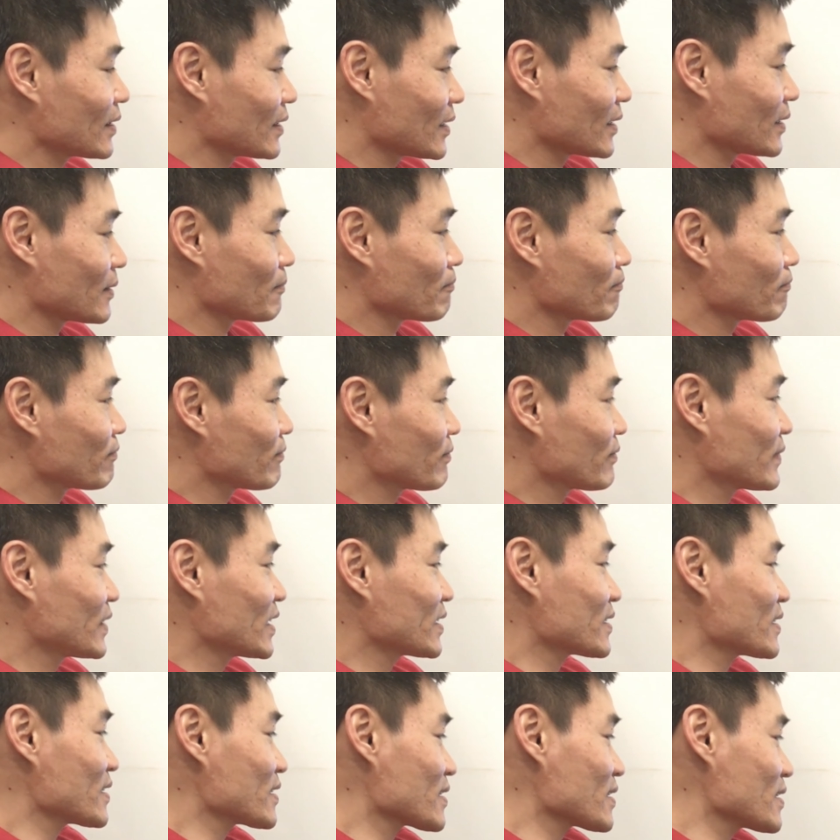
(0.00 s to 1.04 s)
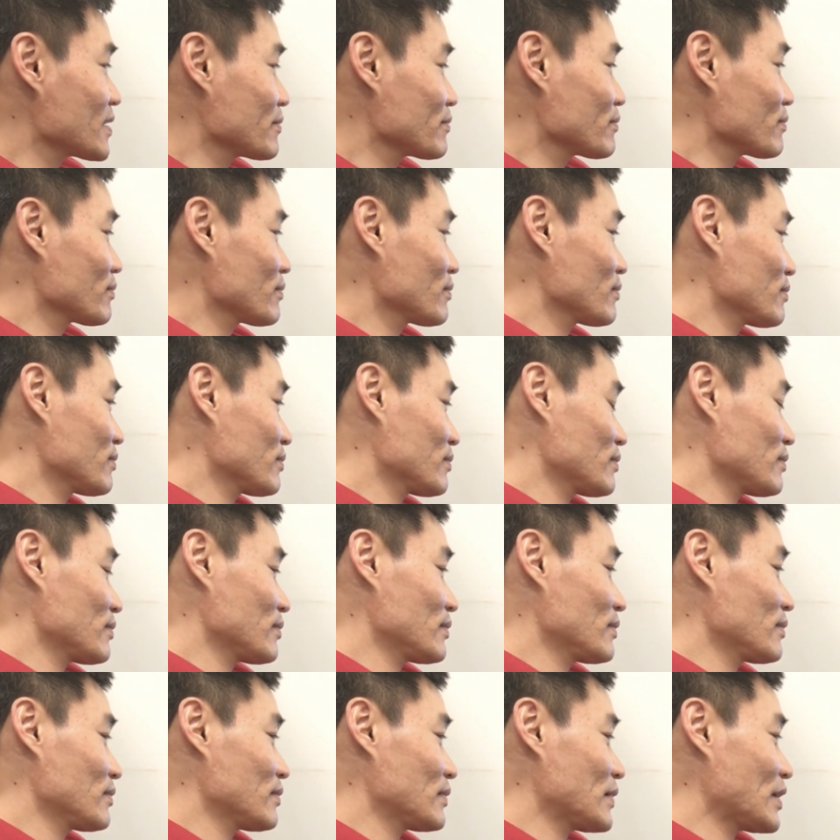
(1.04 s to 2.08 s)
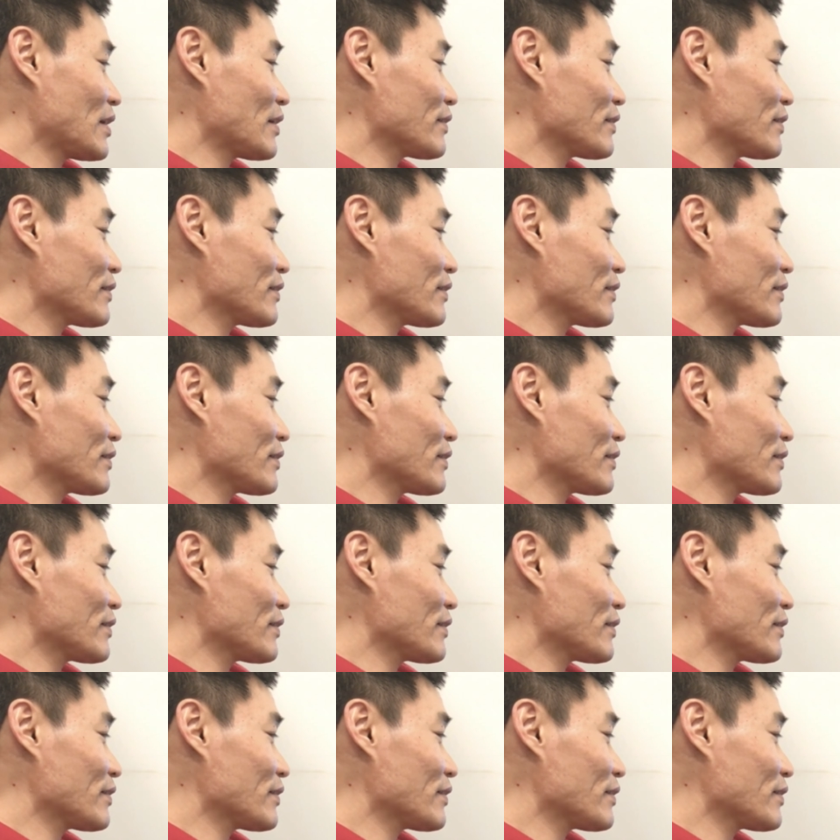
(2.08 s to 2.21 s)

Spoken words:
to turn a DJI Mavic into